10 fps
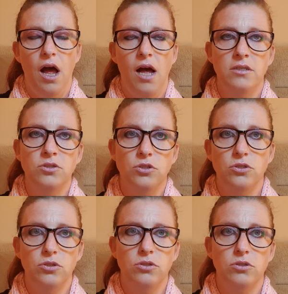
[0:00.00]
And
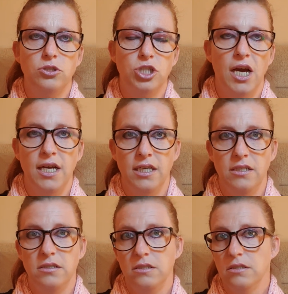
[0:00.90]

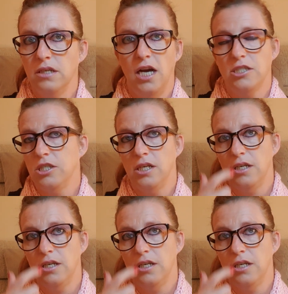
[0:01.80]
Jade and